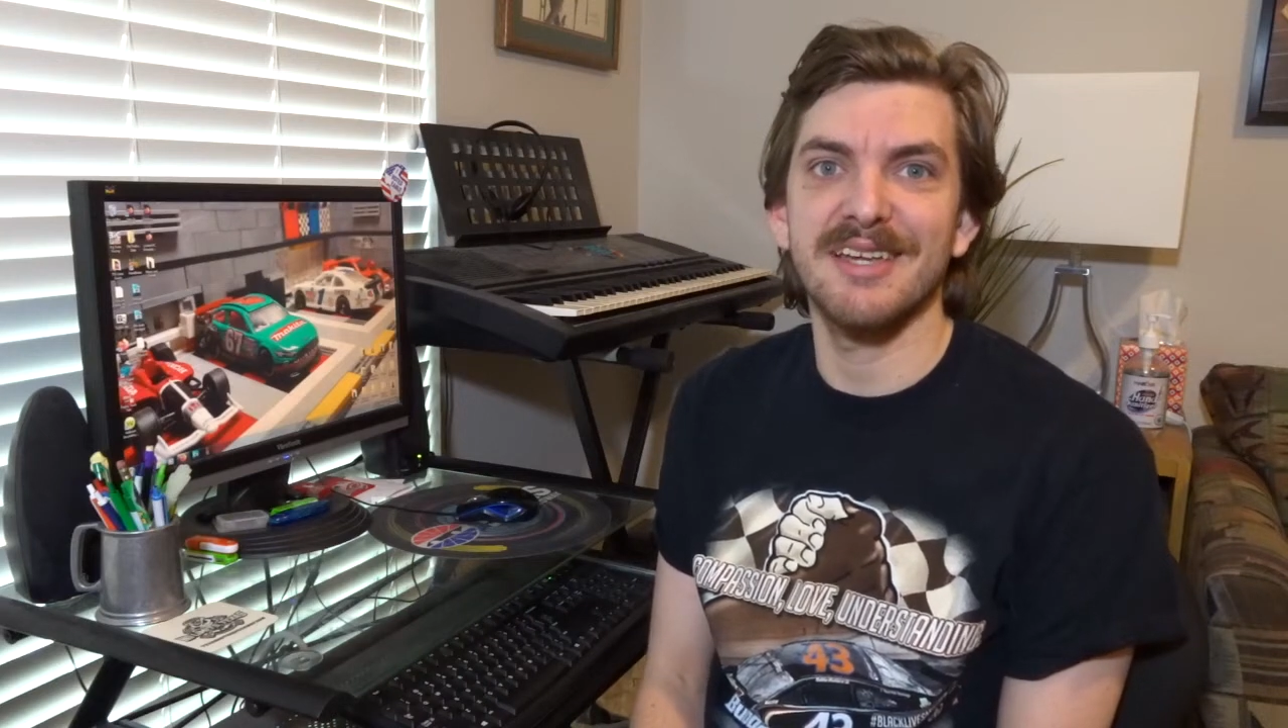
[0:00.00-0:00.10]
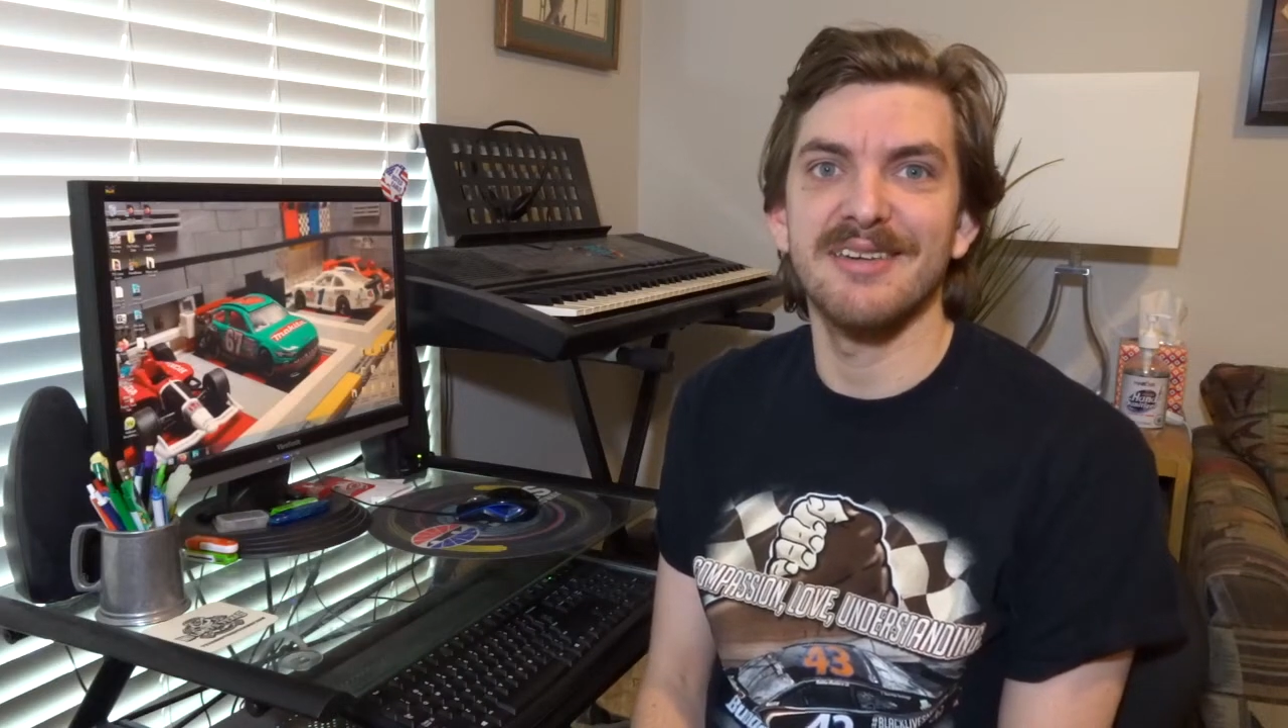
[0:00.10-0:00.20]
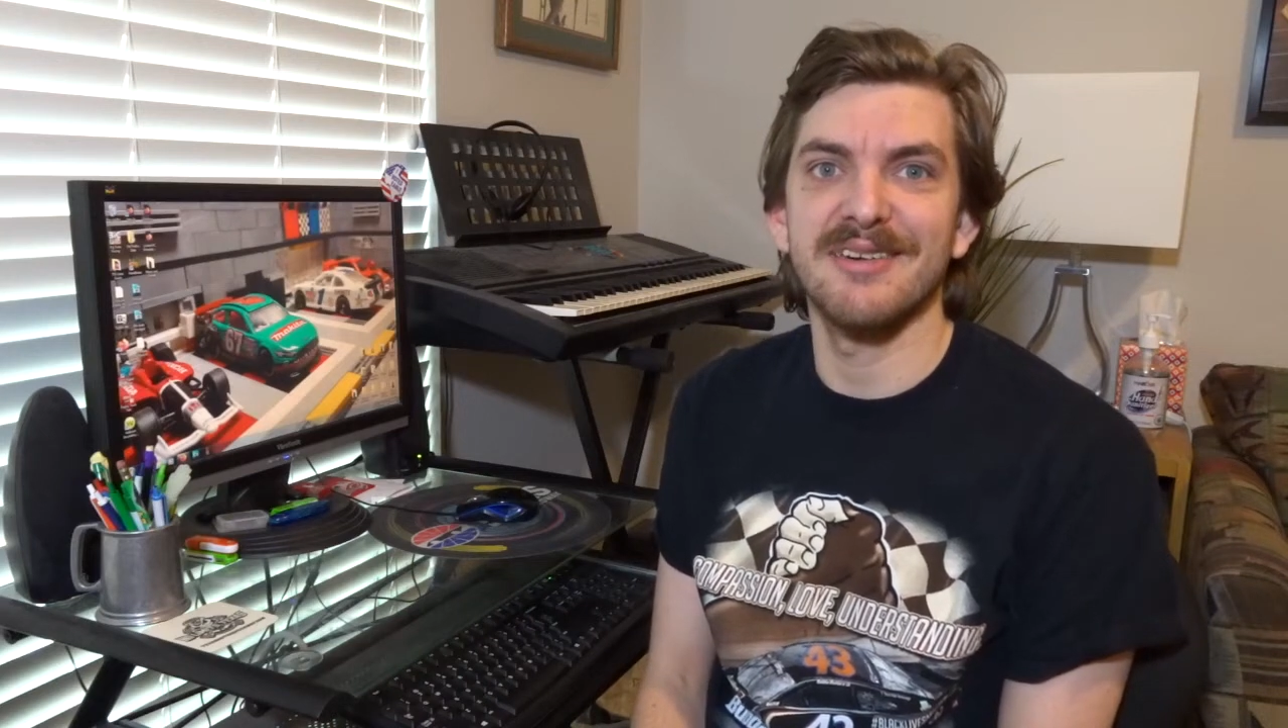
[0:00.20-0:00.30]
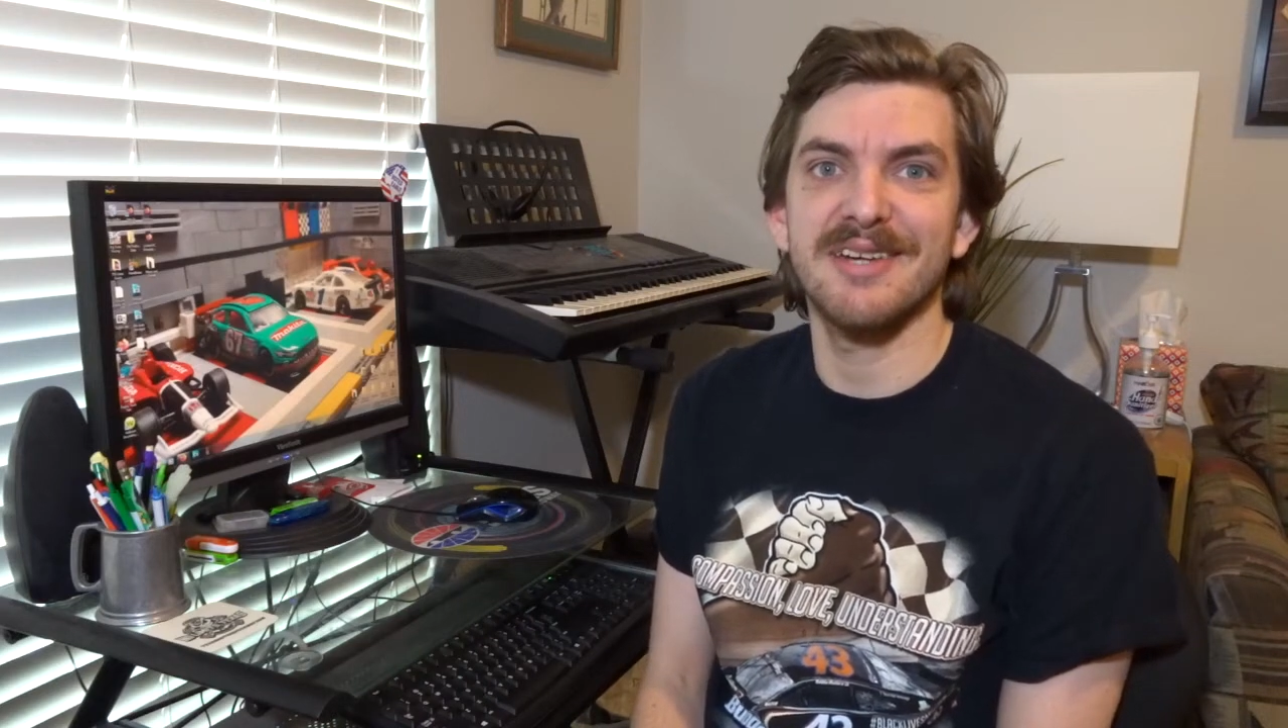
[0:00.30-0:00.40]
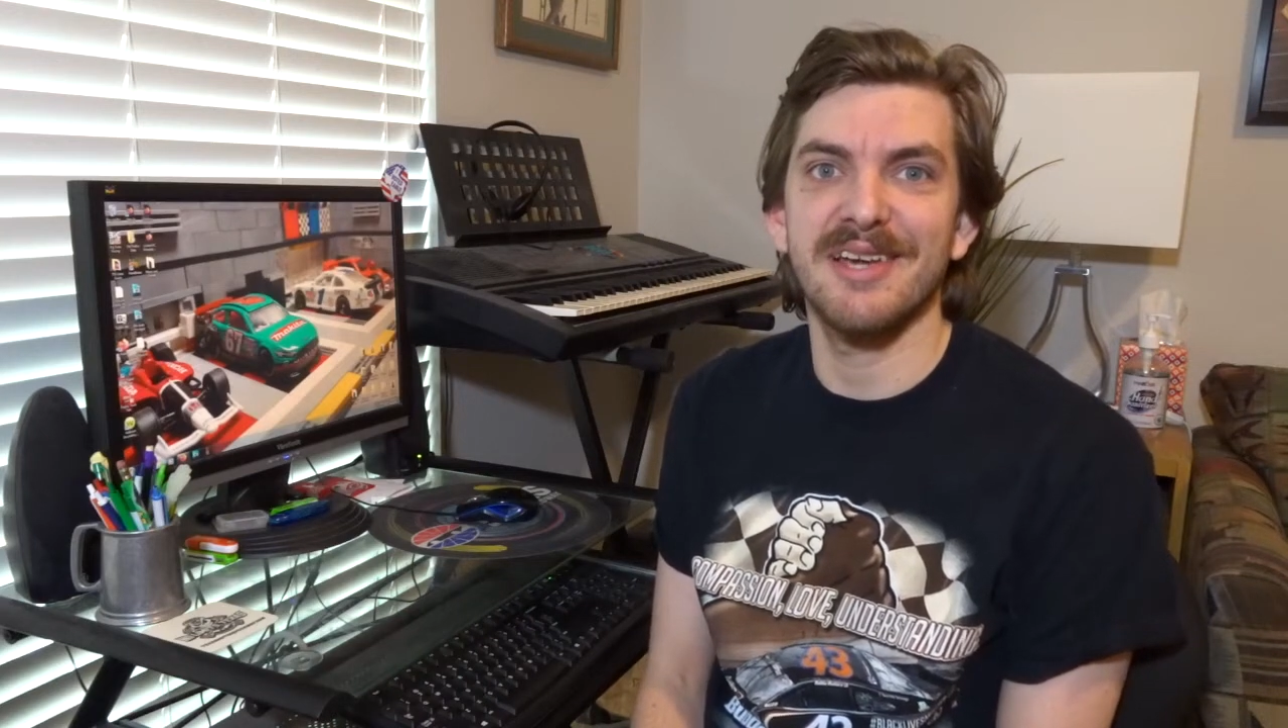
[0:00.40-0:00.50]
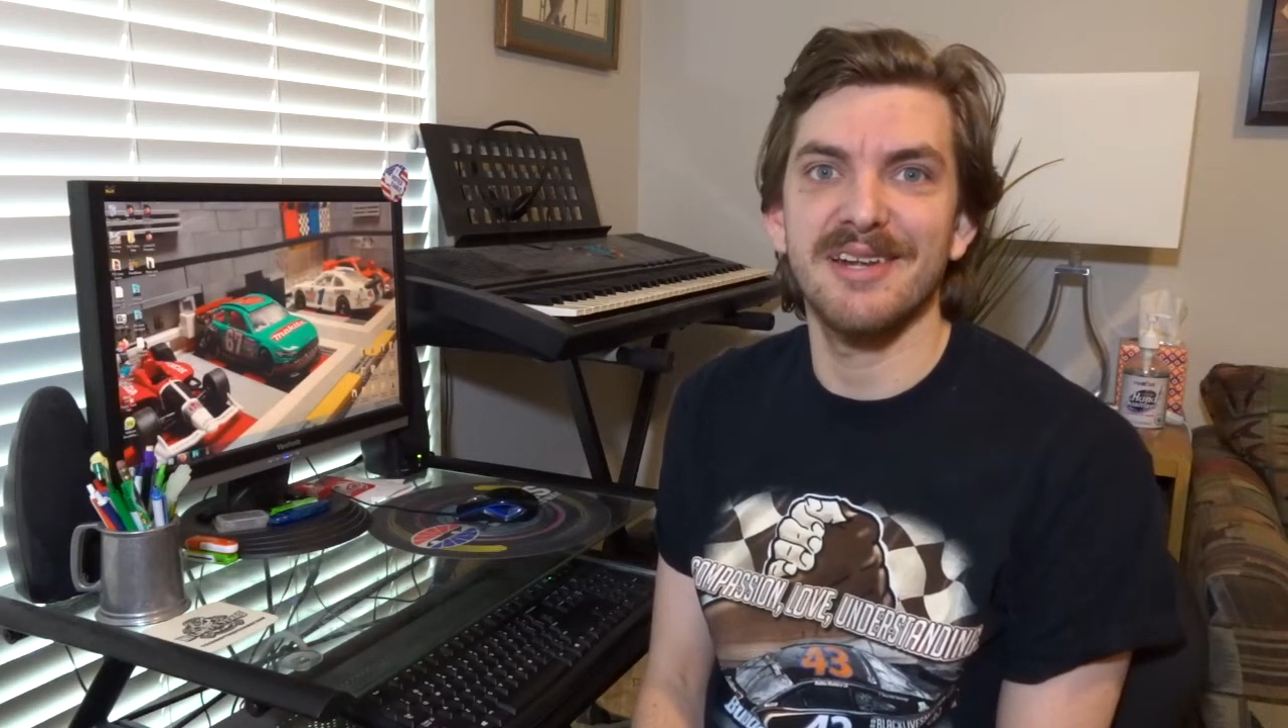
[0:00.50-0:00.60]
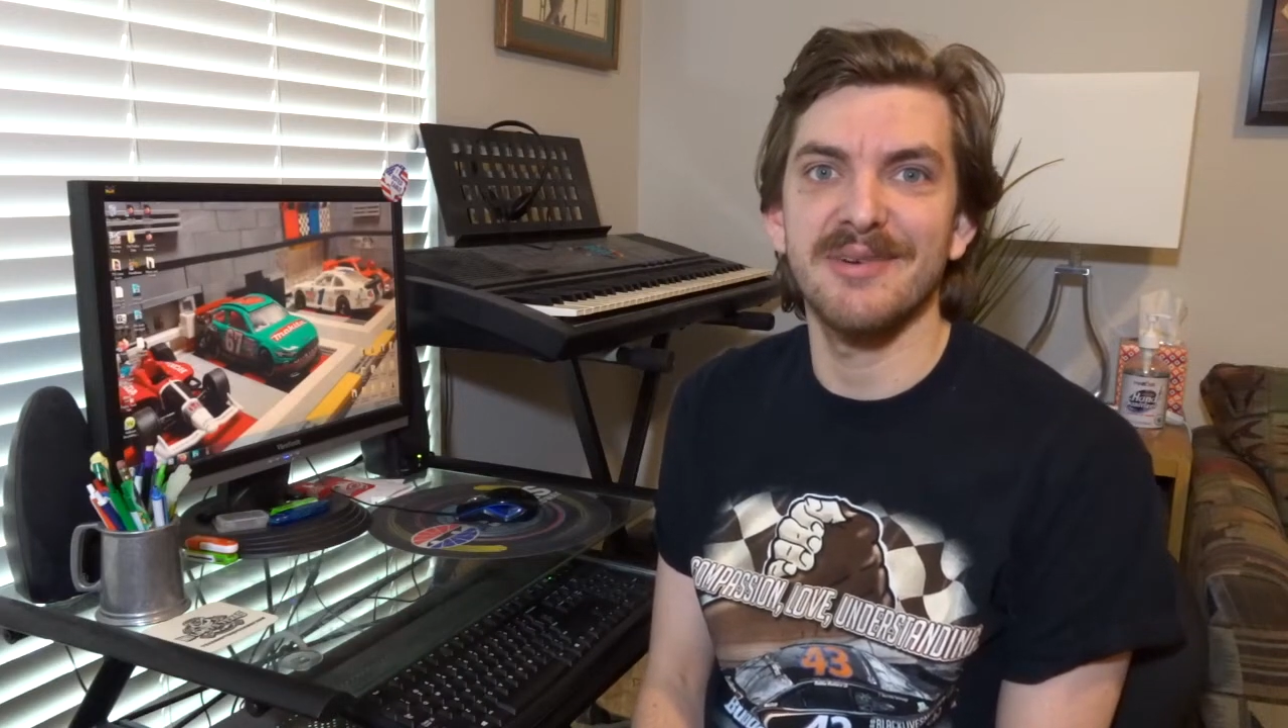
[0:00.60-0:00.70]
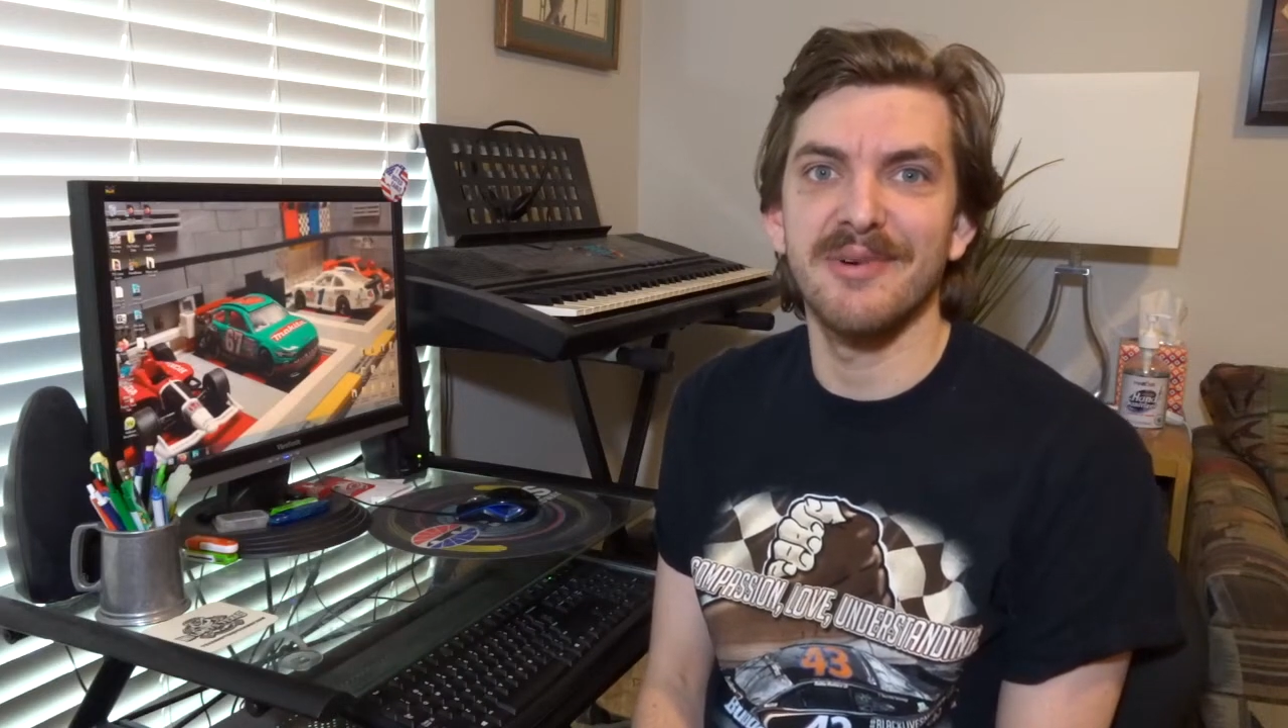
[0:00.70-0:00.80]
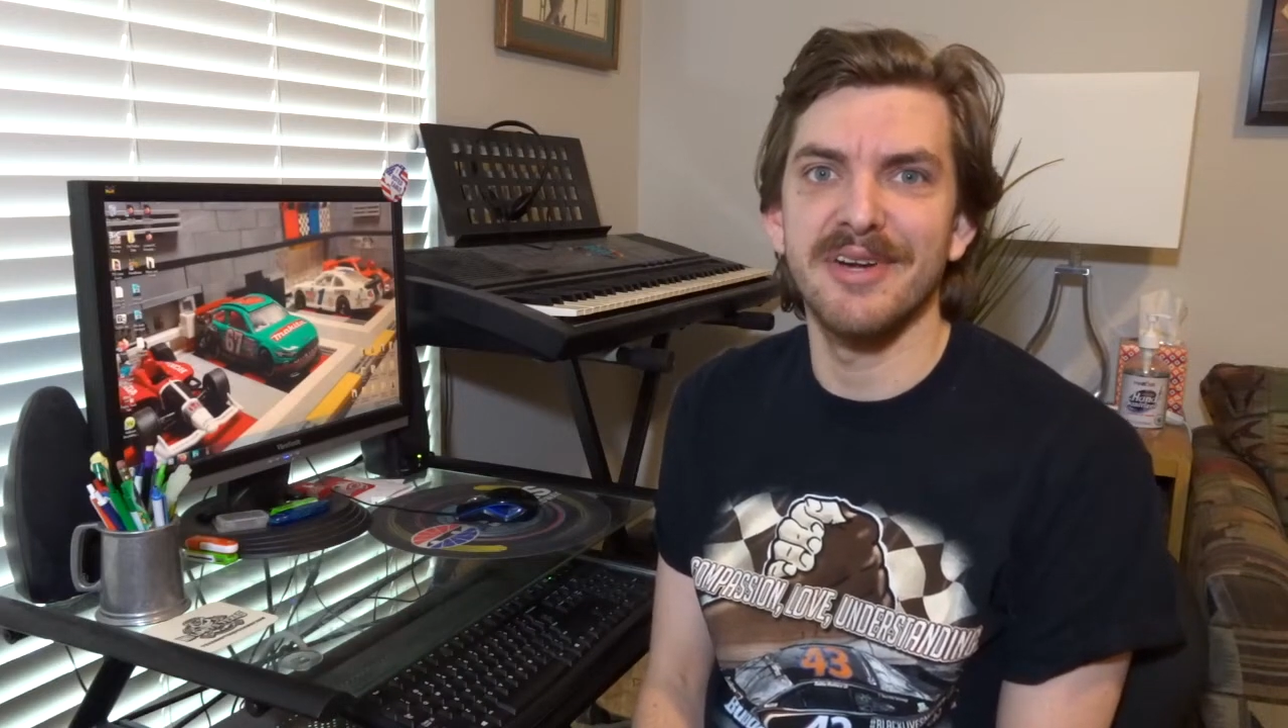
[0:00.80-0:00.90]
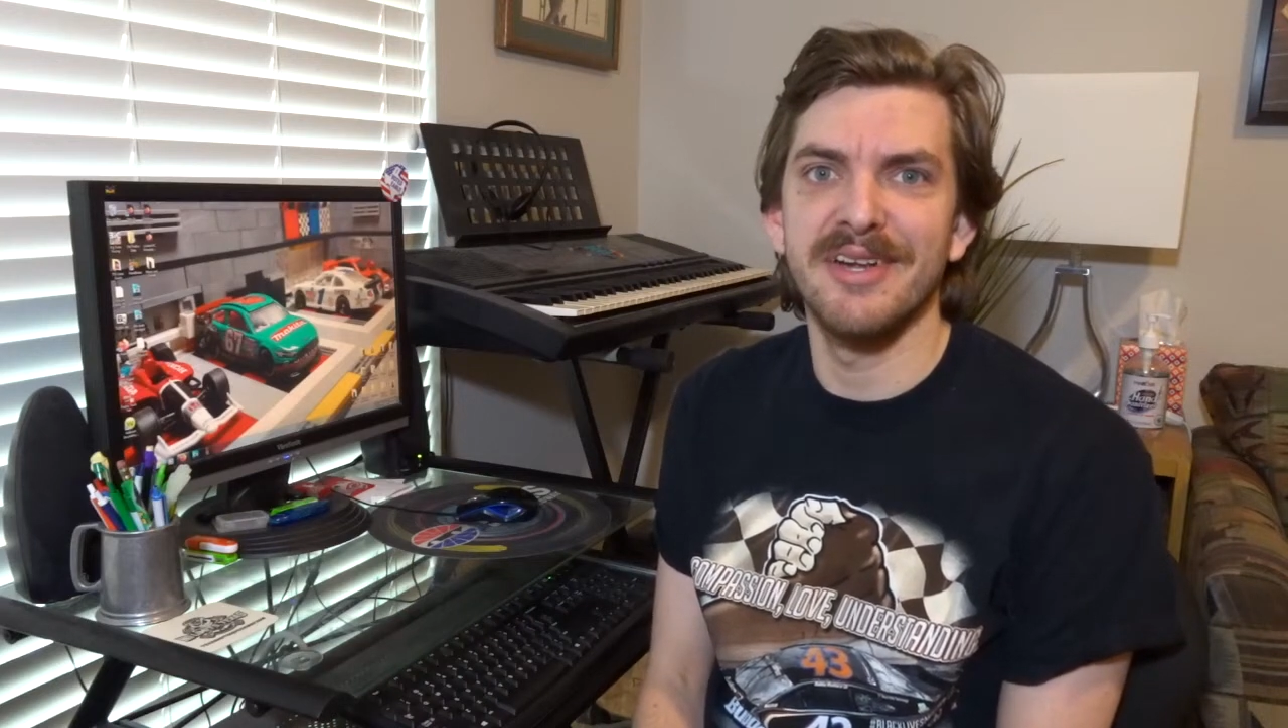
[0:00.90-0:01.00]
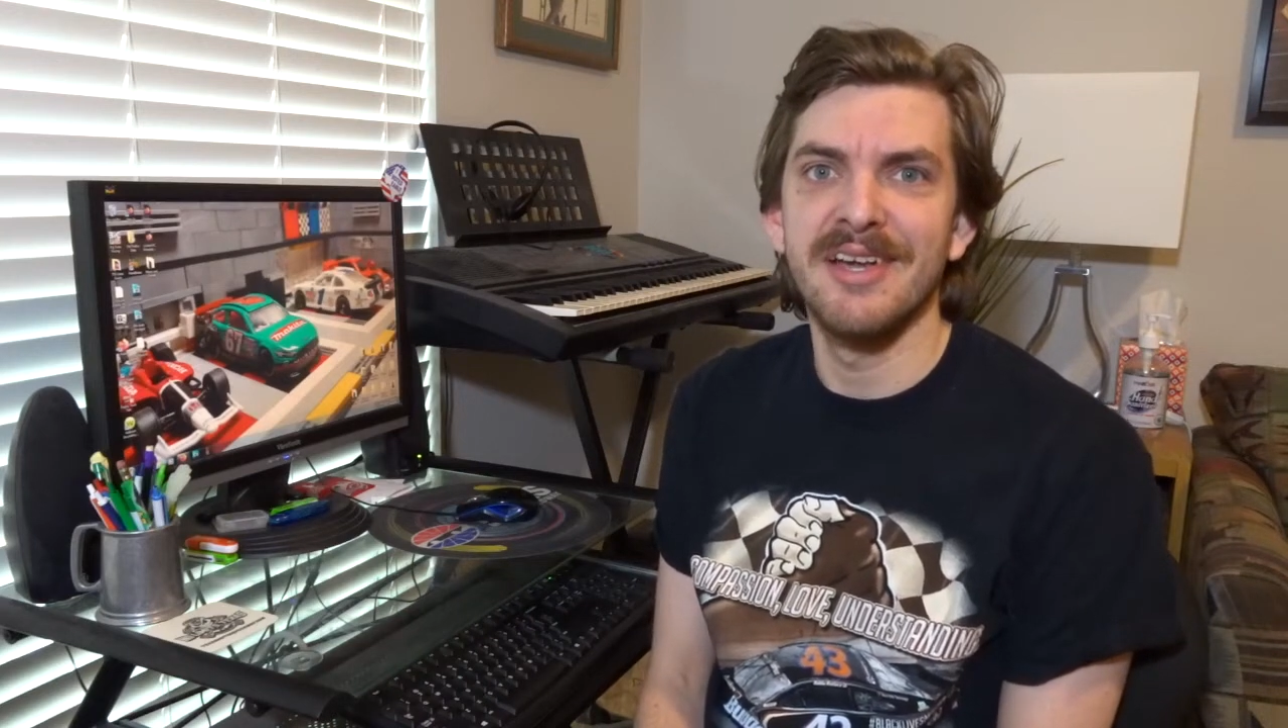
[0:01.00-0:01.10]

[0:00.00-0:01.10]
entertaining one.